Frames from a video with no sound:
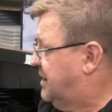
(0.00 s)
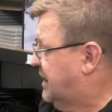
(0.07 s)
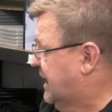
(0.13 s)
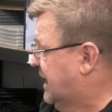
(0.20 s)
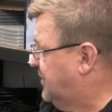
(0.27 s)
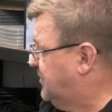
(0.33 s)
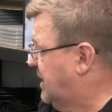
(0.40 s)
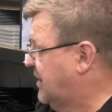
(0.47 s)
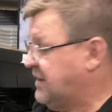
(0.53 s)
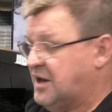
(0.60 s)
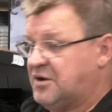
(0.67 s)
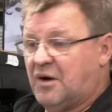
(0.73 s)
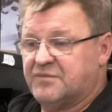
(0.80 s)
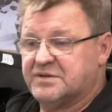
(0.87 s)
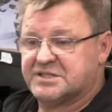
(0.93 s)
And
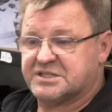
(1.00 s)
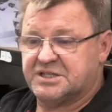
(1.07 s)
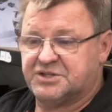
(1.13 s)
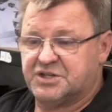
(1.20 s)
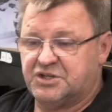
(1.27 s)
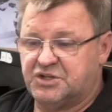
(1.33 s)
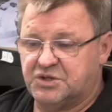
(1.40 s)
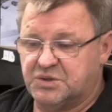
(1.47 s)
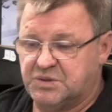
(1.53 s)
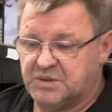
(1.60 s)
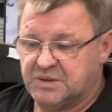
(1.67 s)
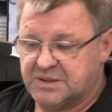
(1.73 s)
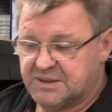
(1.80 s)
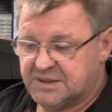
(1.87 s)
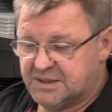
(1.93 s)
then obviously the
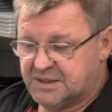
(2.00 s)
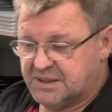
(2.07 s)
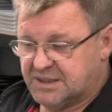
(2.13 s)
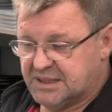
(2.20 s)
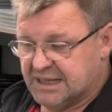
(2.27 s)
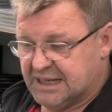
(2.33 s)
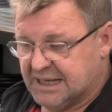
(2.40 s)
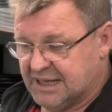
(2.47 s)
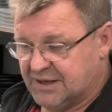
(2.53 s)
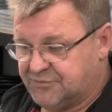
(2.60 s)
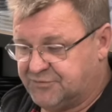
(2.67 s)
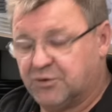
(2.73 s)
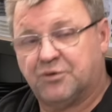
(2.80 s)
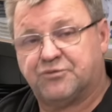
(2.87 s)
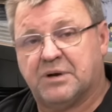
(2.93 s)
new
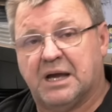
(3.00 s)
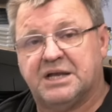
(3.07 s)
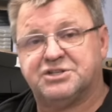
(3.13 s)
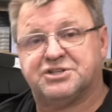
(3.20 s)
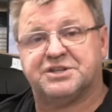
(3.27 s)
Ford Ranger,